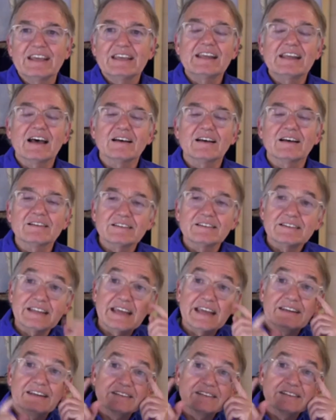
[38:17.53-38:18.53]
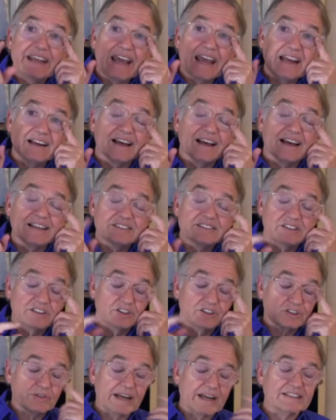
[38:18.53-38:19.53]
Now, and then to analyze. So you're
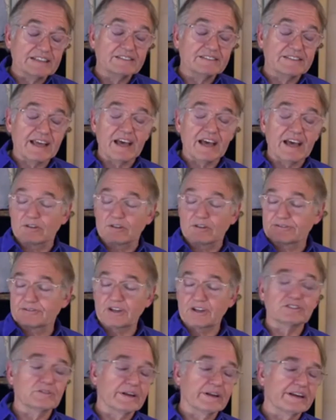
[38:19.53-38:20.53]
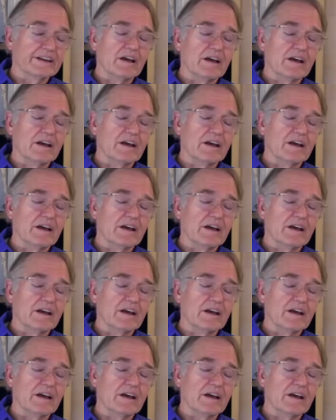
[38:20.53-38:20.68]
stressed out. You're frustrated.